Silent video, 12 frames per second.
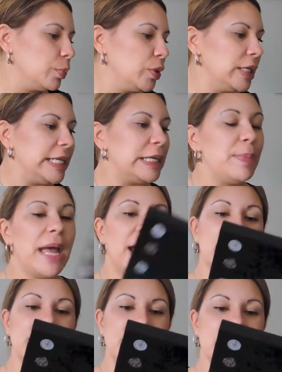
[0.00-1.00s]
put it in a
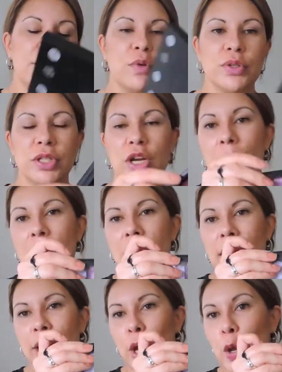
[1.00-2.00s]
palette. I've also got
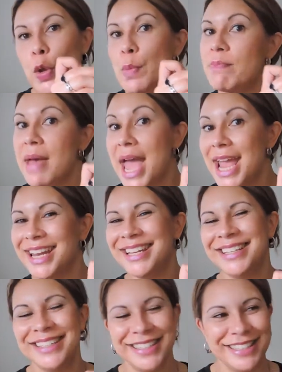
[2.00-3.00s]
my homemade
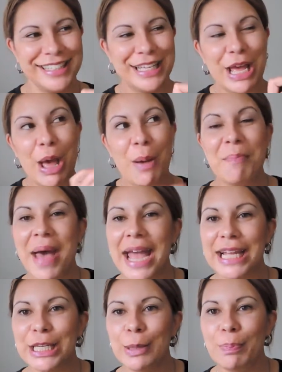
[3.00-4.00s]

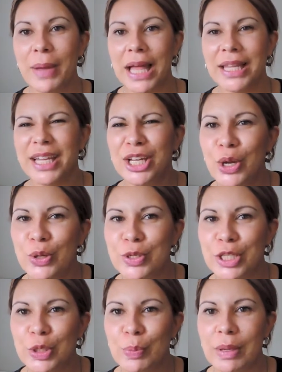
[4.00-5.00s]
MAC lip palette. I know it
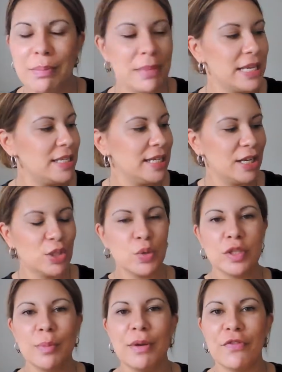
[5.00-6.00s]
looks a little bit messy and it's
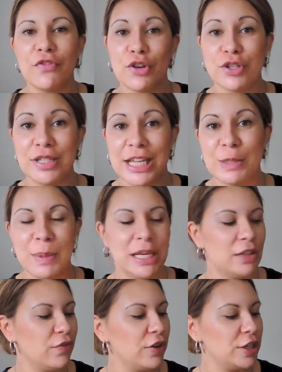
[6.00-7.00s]
also a bit frosty. It's
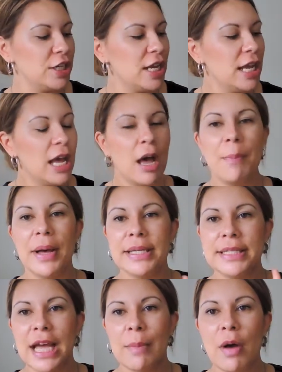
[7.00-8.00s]
been in the fridge.
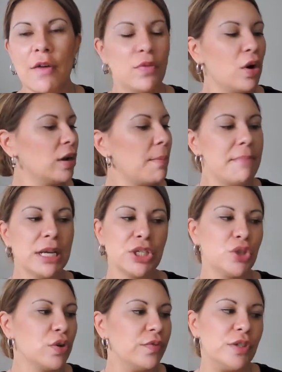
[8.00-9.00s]
But I've got a
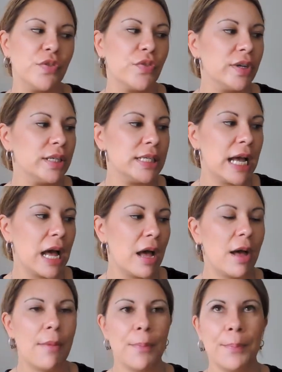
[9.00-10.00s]
mixture of different
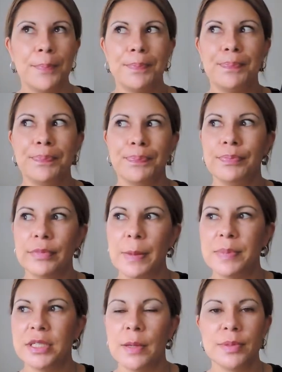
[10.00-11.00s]

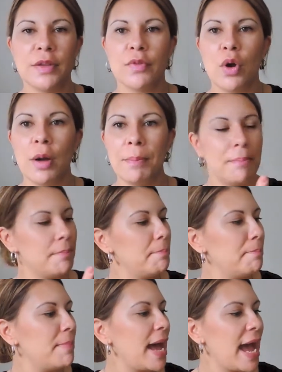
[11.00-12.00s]
lipsticks. I've got
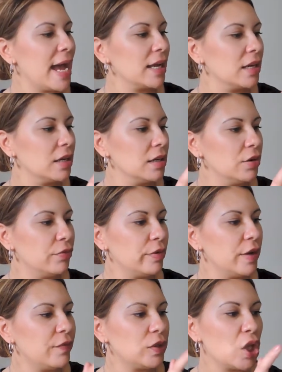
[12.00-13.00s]
MAC,
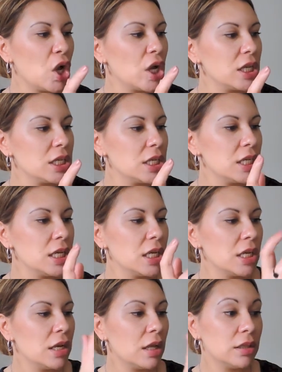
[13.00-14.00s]
Revlon,
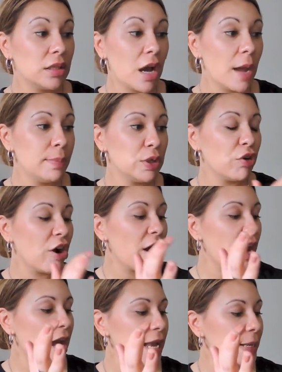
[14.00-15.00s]
Lime
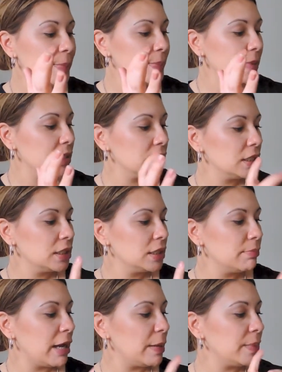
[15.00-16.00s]
Crime,
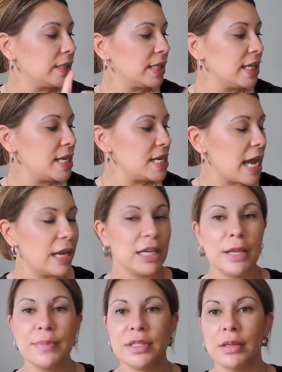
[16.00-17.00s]
Maybelline,
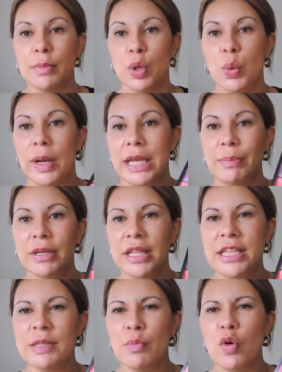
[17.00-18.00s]
and Lipstick Queen. But
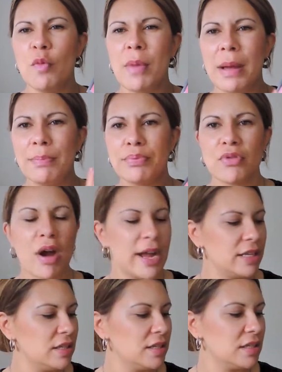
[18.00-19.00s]
these are more my
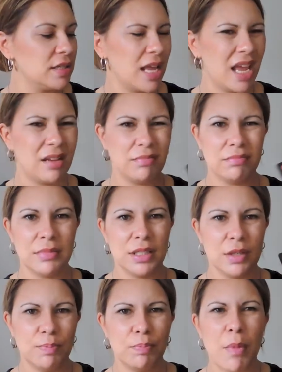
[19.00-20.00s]
brights and
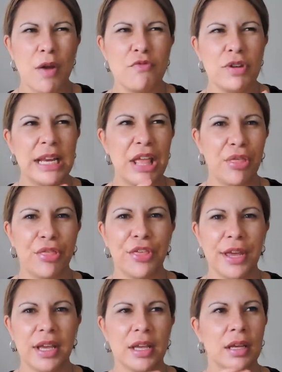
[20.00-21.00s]
my really
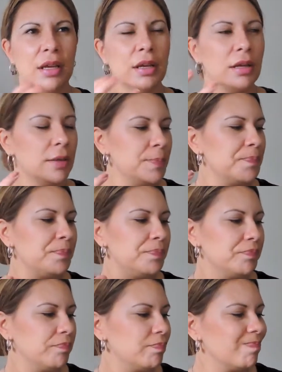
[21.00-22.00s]
thick,
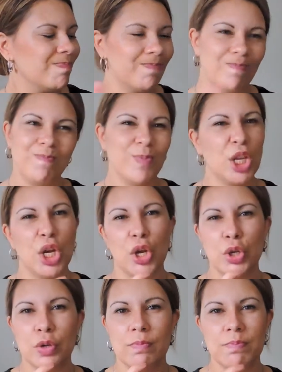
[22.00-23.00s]
you
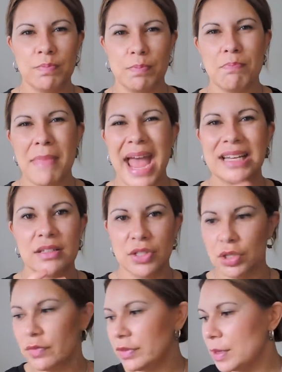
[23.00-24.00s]
know, matte
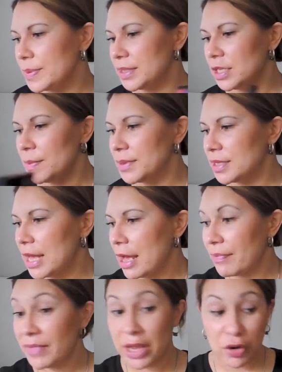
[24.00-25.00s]
sort of lipsticks
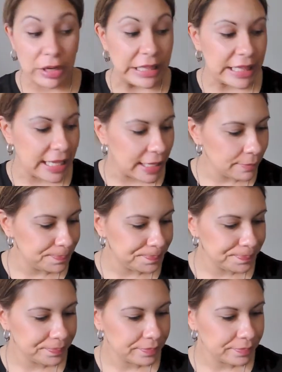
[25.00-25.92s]
that are in there.